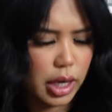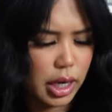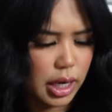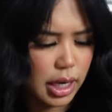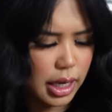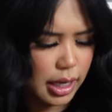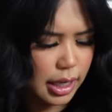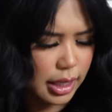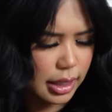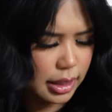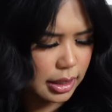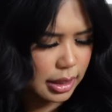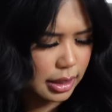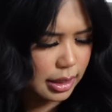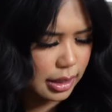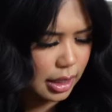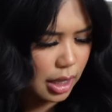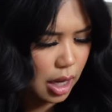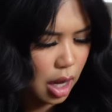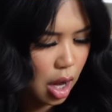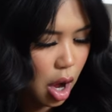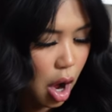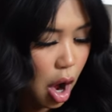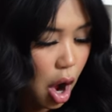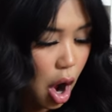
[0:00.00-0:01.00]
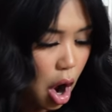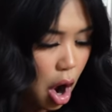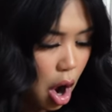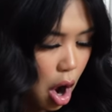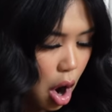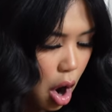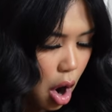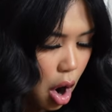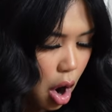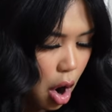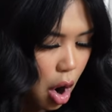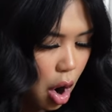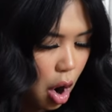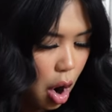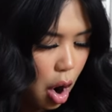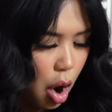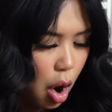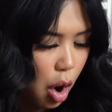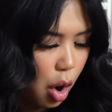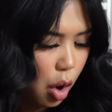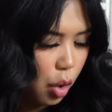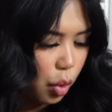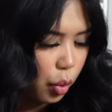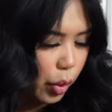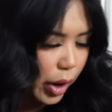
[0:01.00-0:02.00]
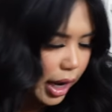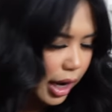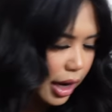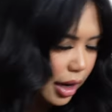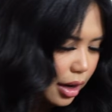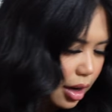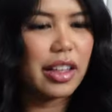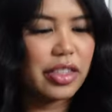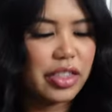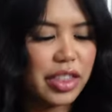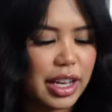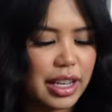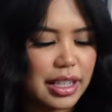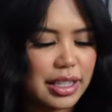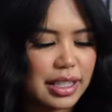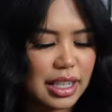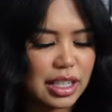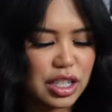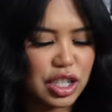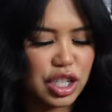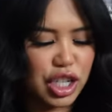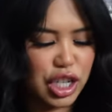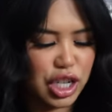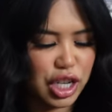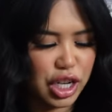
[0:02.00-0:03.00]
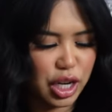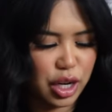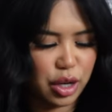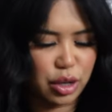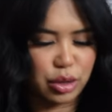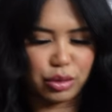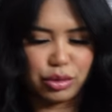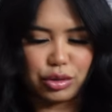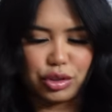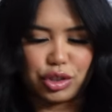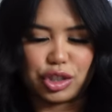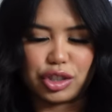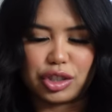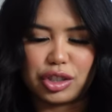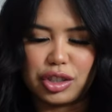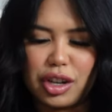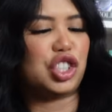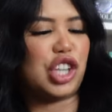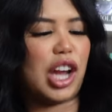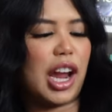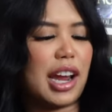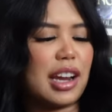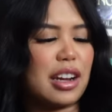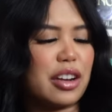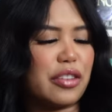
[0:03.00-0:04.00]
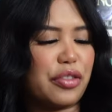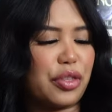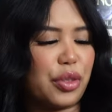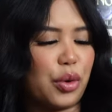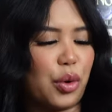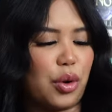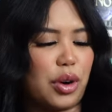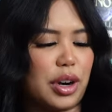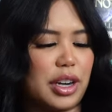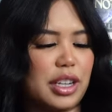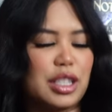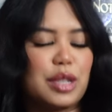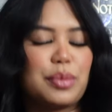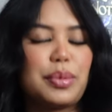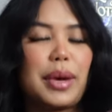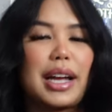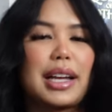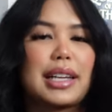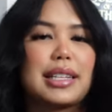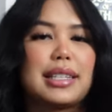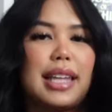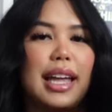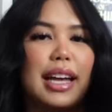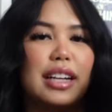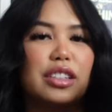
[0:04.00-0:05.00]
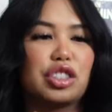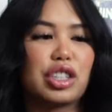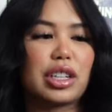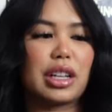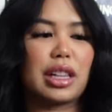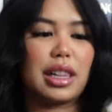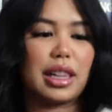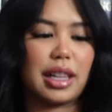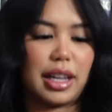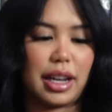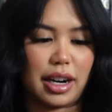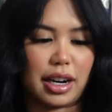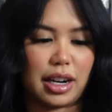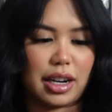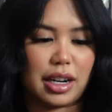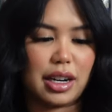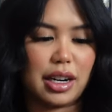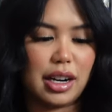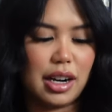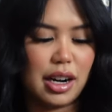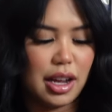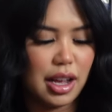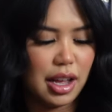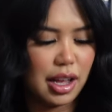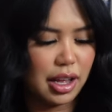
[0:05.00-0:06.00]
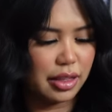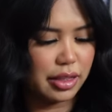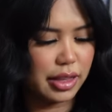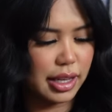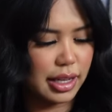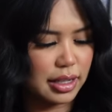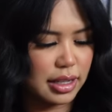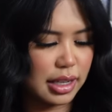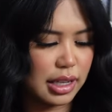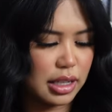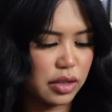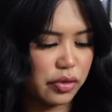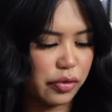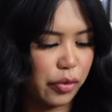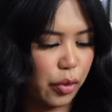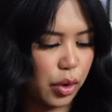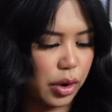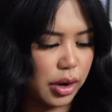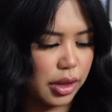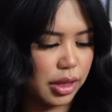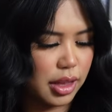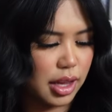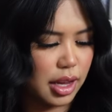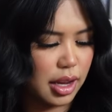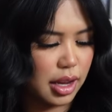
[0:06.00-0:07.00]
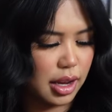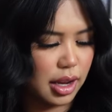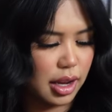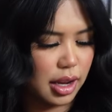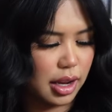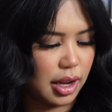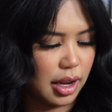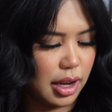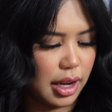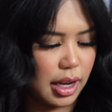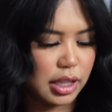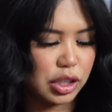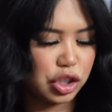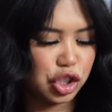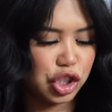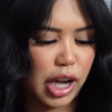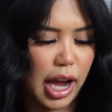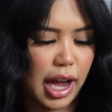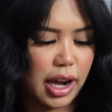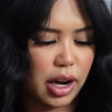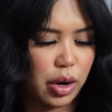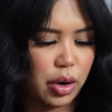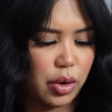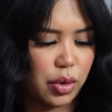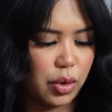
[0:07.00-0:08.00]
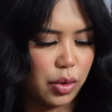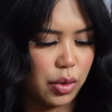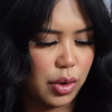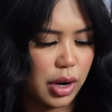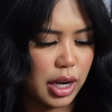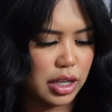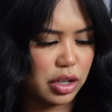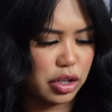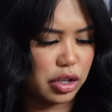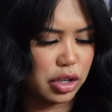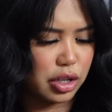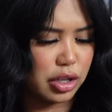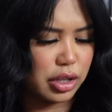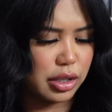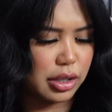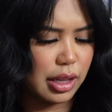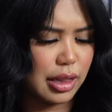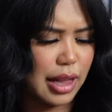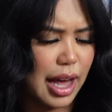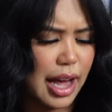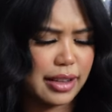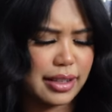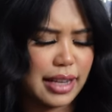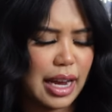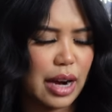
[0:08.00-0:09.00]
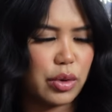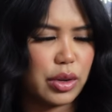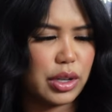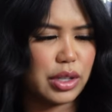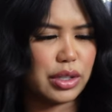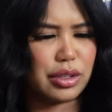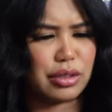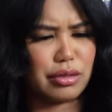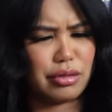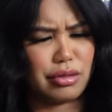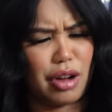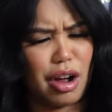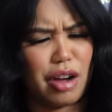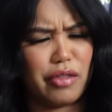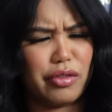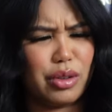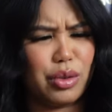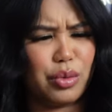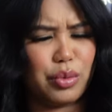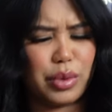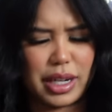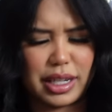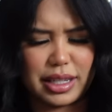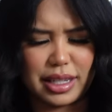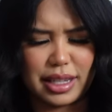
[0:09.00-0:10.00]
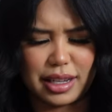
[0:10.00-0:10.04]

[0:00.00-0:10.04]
it is. Oh, wait. This is huge. Chain of Thorns by Cassandra Clare. This is for the Shadowhunters, The Last Hours novel. What is